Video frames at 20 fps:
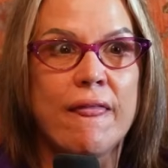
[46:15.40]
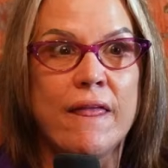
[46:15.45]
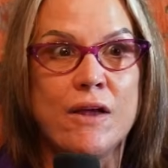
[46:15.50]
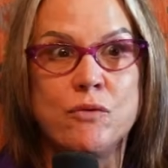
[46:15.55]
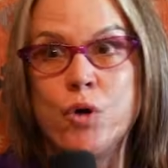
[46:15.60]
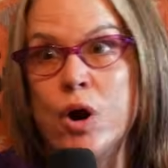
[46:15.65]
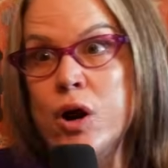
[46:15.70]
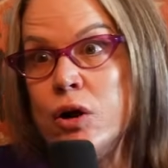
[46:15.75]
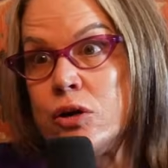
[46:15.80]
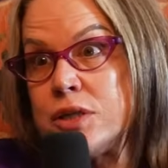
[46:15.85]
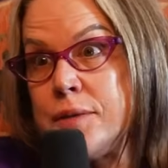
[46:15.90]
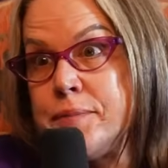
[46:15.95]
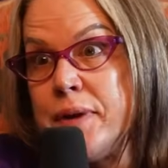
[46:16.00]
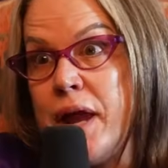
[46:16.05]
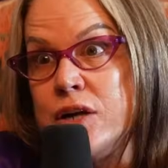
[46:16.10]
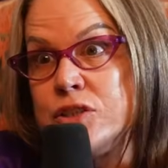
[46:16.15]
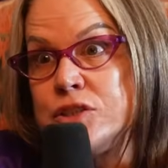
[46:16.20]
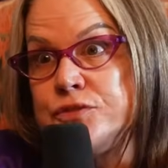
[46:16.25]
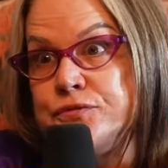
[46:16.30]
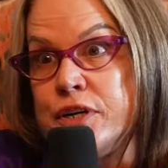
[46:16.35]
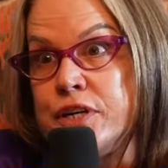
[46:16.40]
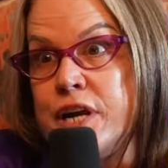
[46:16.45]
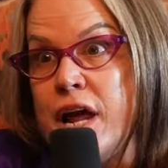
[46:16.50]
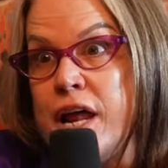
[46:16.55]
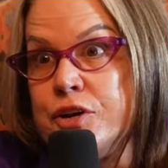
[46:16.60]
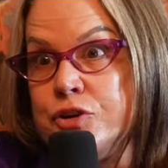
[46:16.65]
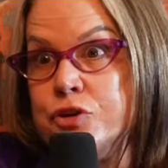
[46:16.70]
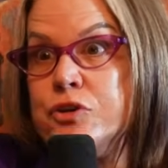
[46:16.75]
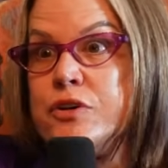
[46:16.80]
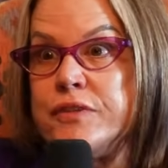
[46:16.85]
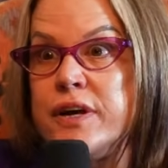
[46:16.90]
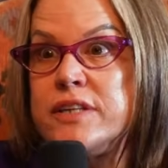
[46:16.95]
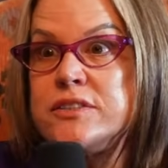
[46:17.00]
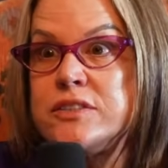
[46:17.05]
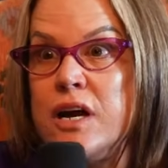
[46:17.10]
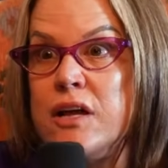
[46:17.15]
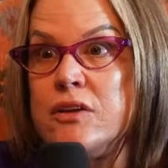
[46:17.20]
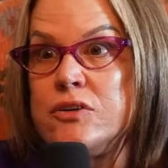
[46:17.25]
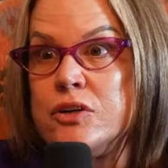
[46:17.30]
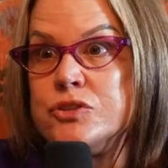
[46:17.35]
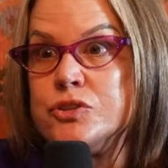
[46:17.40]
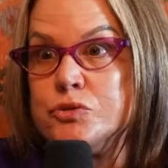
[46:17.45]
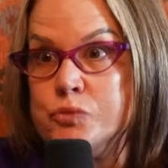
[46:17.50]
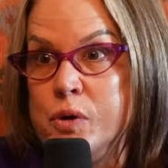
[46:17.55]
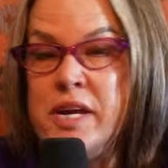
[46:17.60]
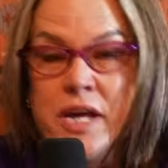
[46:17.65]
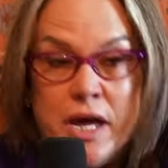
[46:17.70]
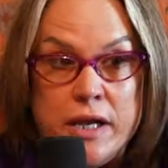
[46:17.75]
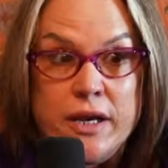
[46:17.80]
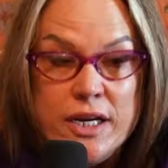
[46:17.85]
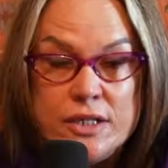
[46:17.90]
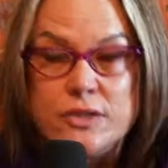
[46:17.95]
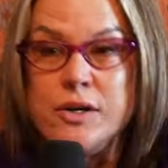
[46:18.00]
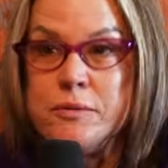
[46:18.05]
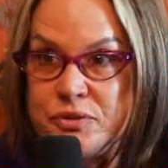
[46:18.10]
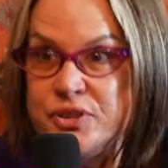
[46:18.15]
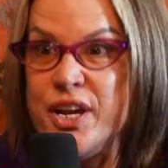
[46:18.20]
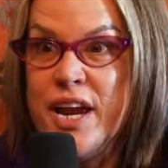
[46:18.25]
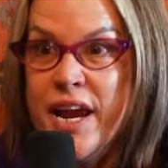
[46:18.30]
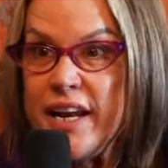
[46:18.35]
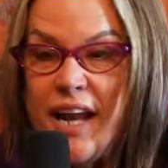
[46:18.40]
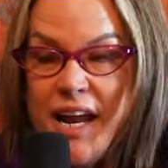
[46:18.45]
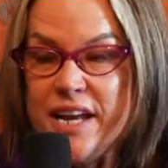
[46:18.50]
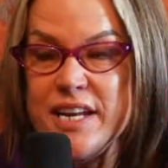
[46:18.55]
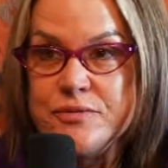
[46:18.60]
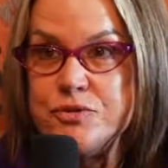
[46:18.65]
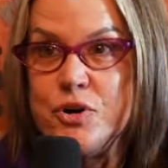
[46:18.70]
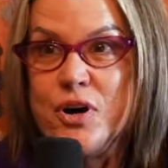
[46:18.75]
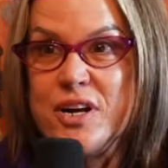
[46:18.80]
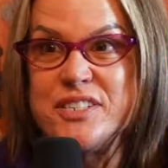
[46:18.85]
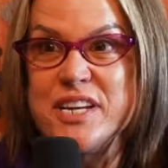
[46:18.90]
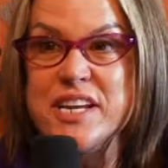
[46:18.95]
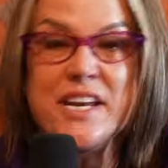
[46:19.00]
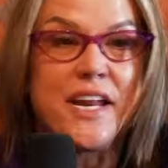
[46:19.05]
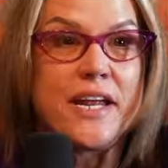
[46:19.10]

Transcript: it worked. I mean, I just figured out how to do it. That's how I learned to win. Like I'm saying, I didn't know I did